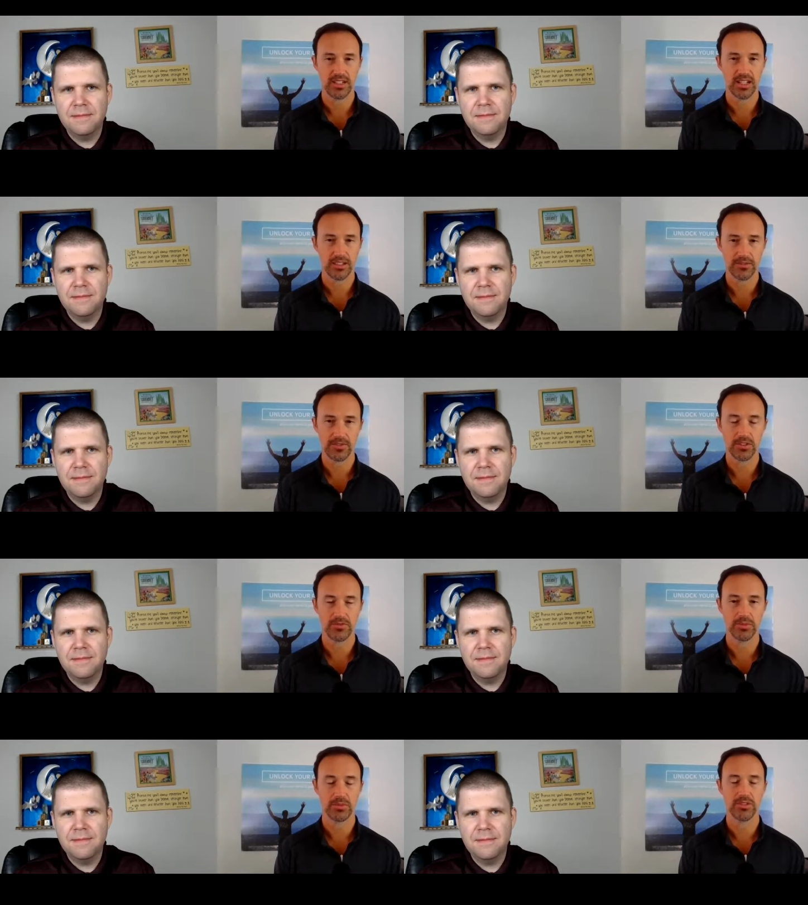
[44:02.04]
Speaker 1: it. I can feel
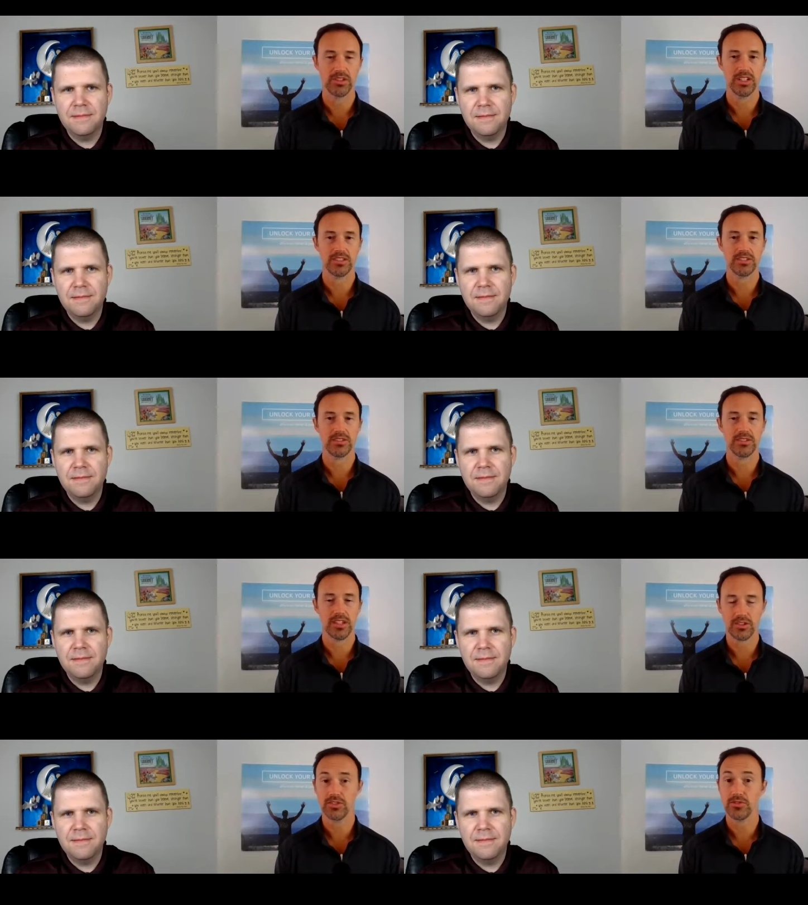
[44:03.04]
it from you. And I just
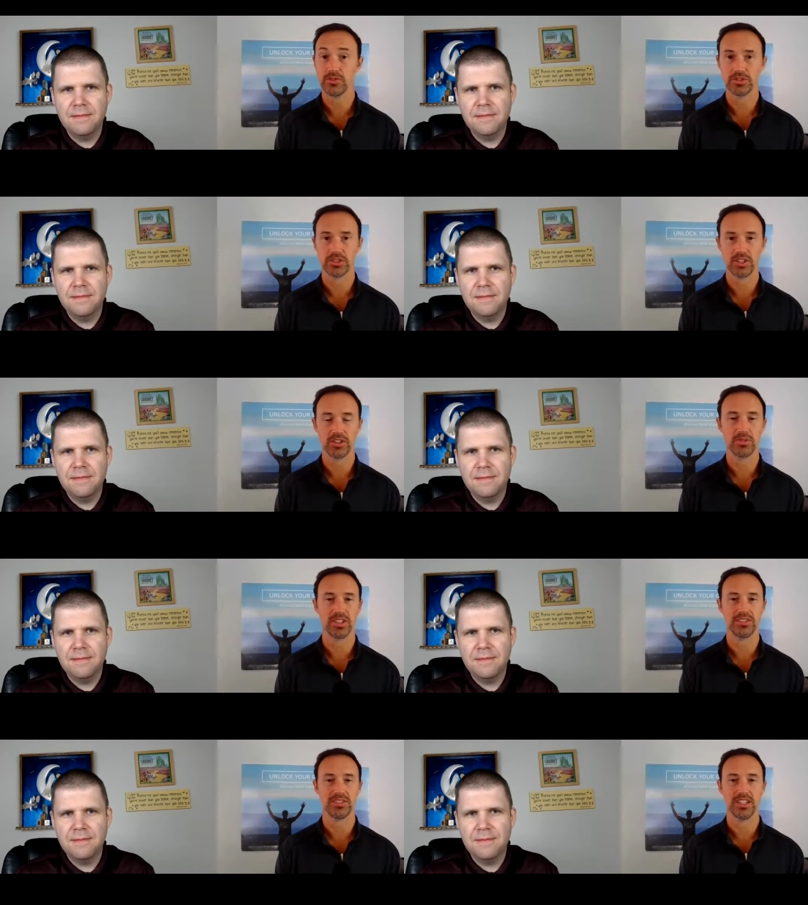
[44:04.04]
thank you for sharing
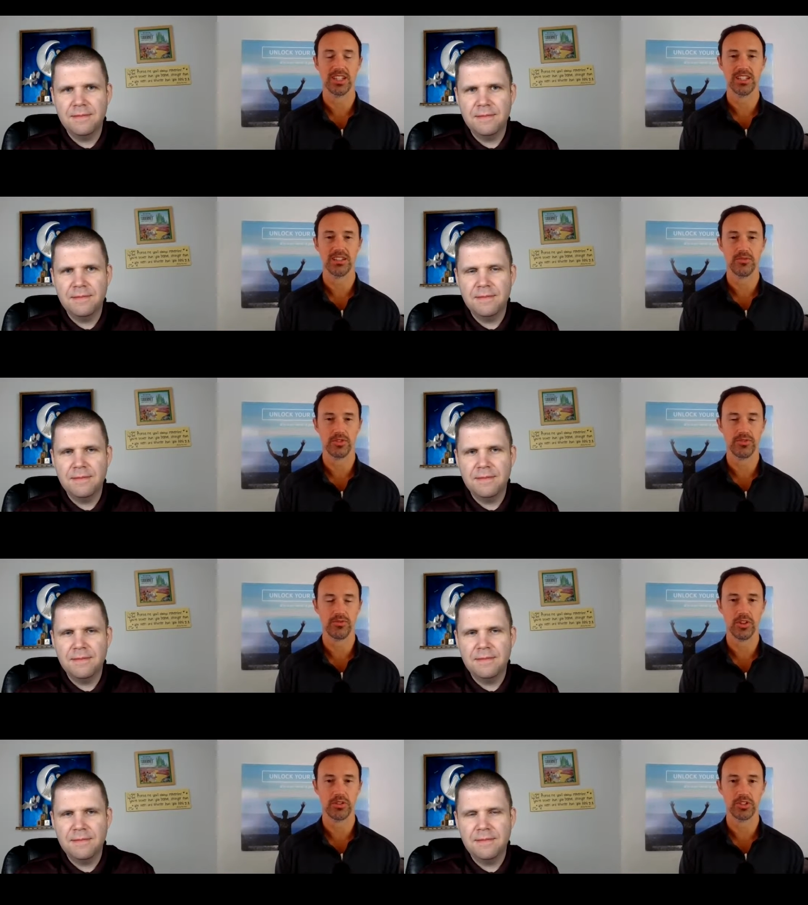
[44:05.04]
with us today and for
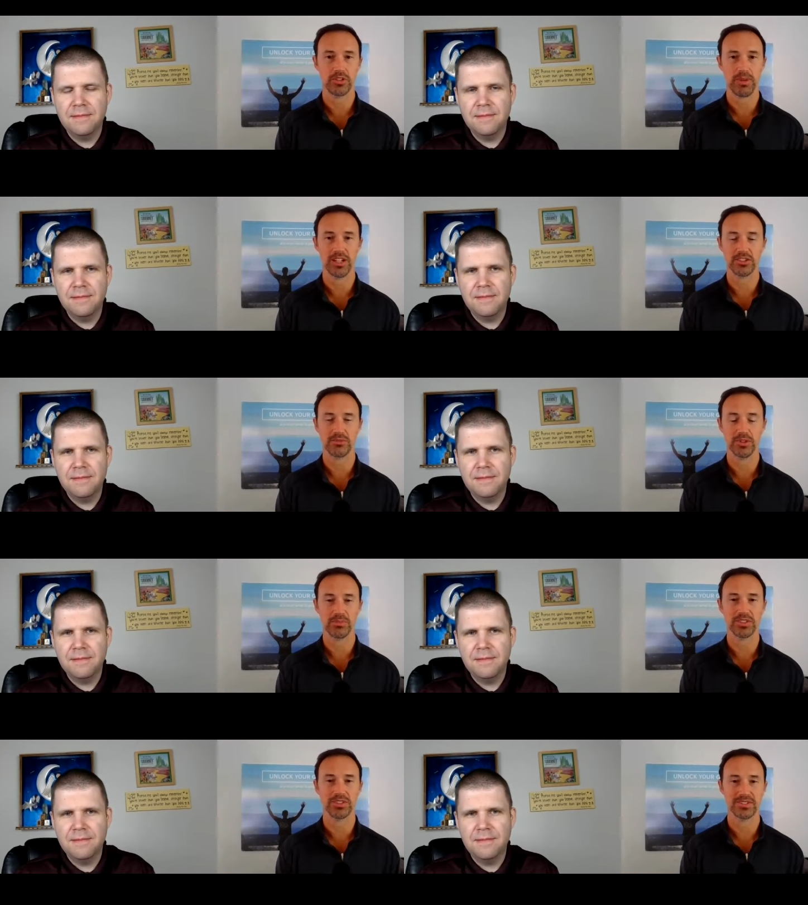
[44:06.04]
you following your passion
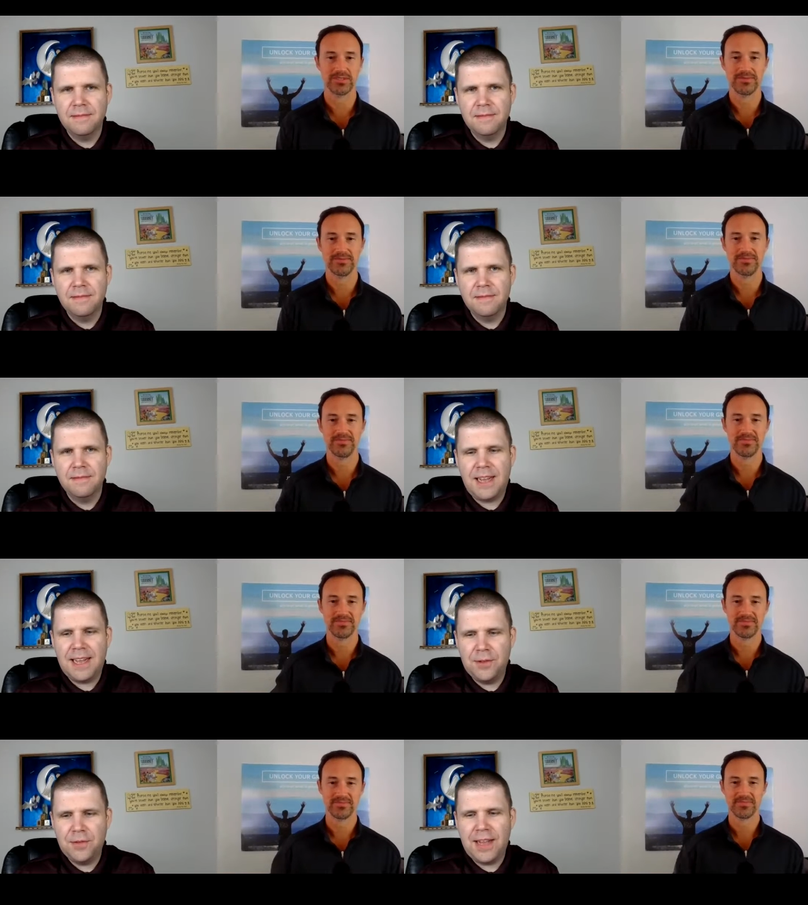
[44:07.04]
purpose.
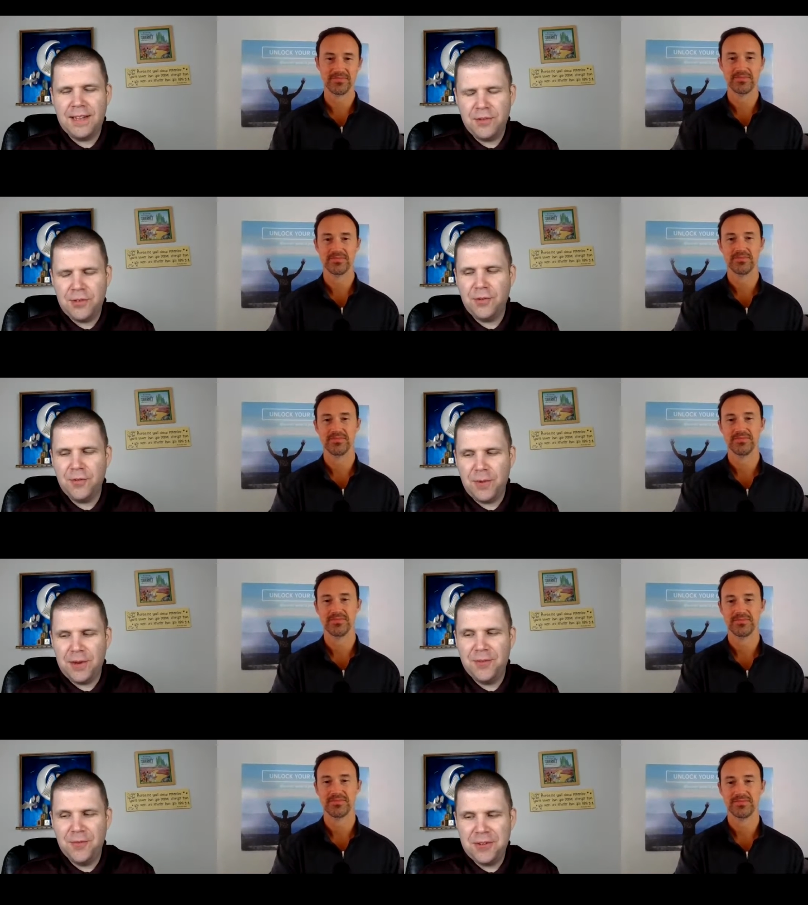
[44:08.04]
Speaker 2: I just got chills
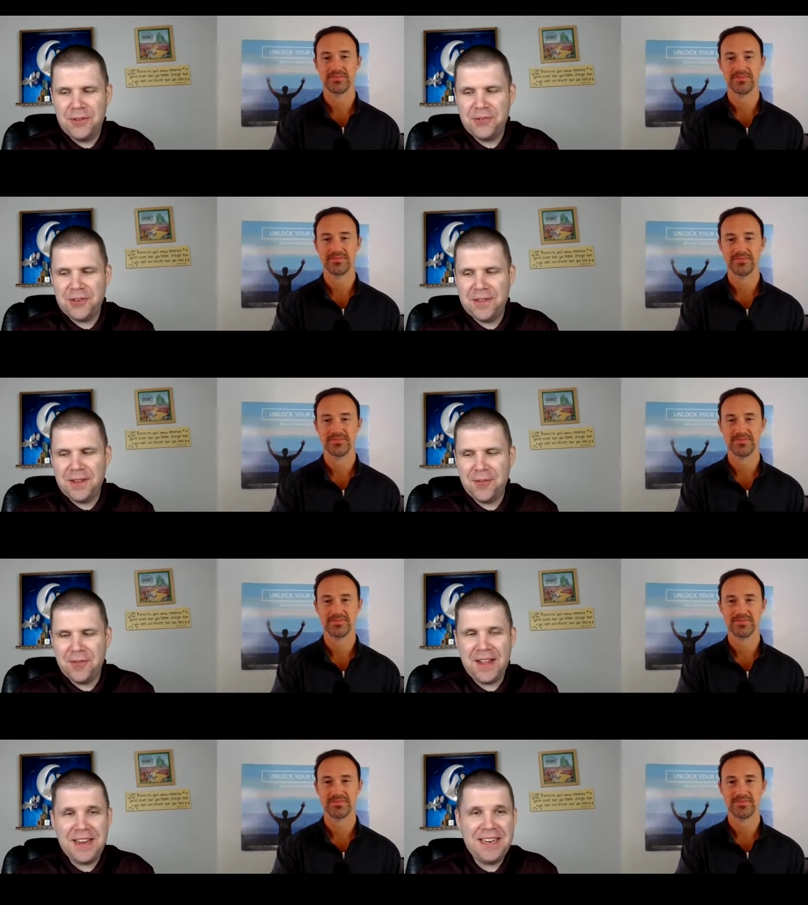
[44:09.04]
when you shared that. So
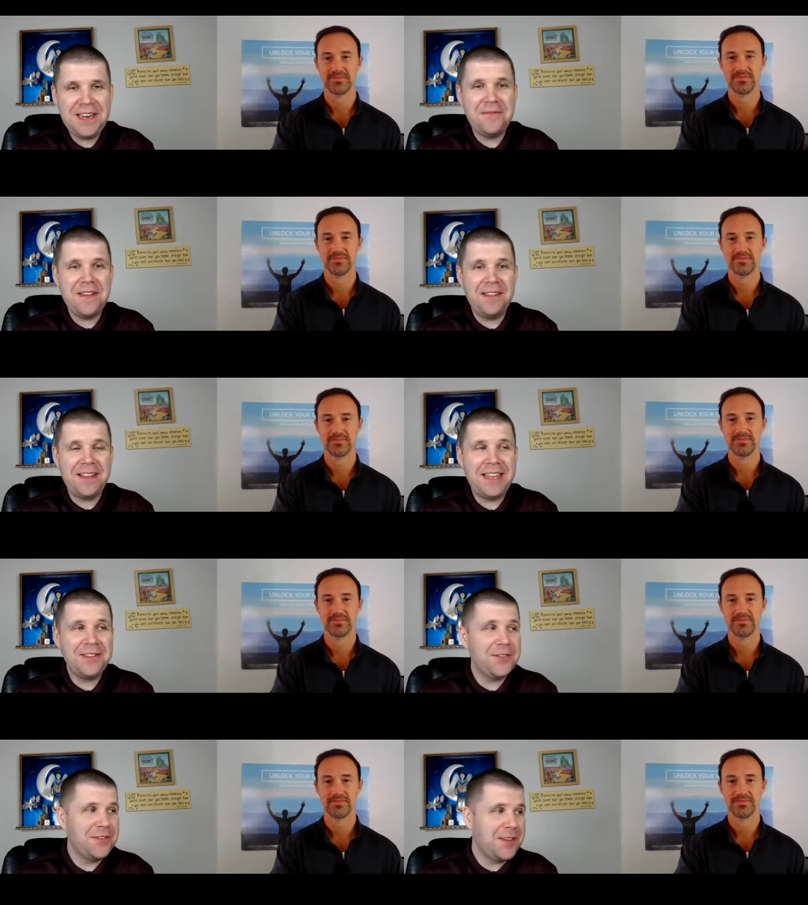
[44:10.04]
if I needed
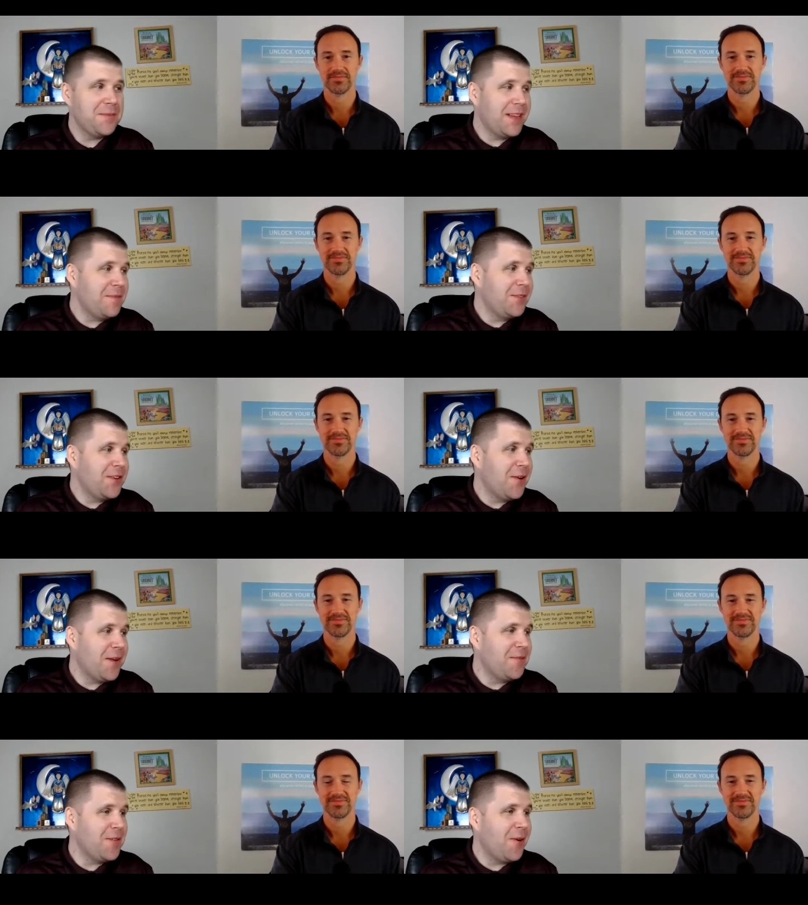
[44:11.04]
validation, sometimes,
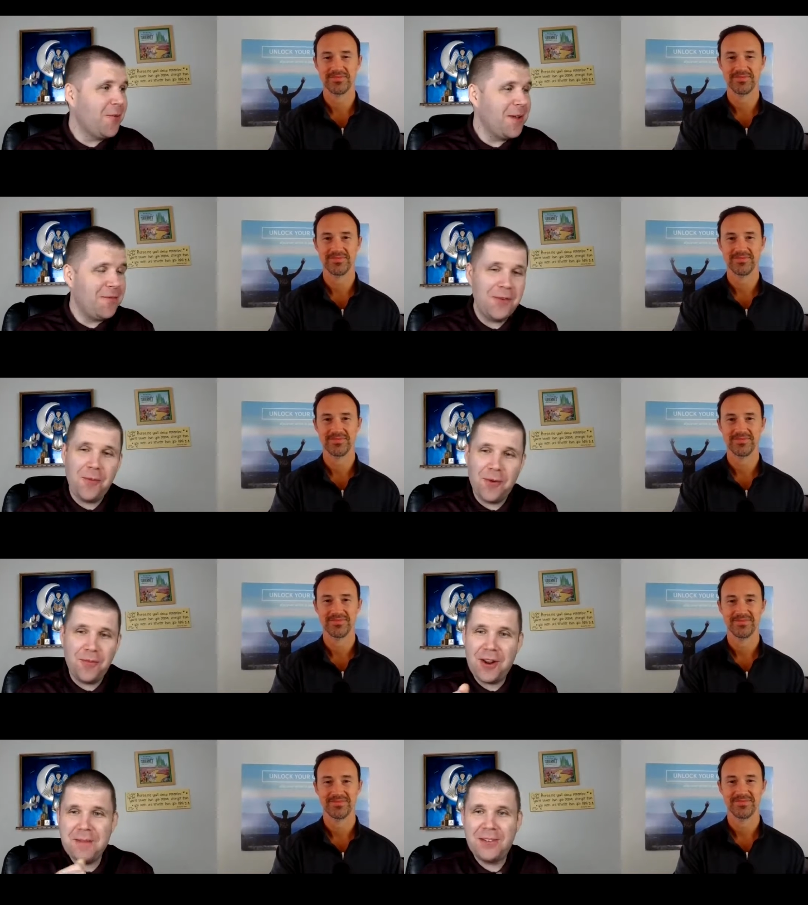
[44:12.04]
even though we feel
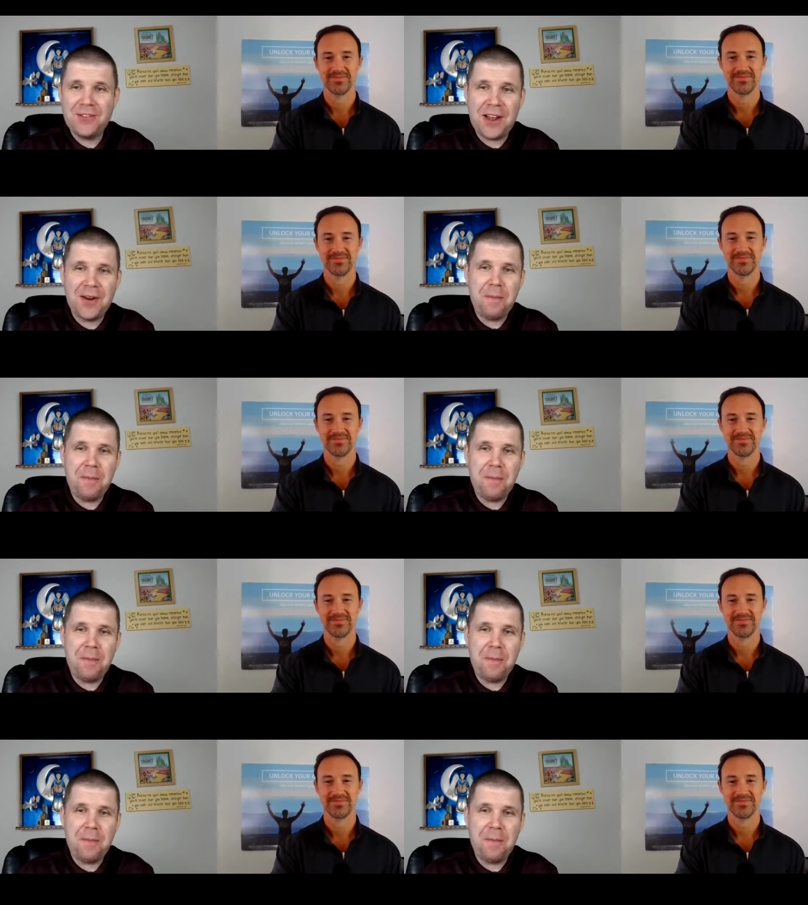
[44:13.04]
we're very much on our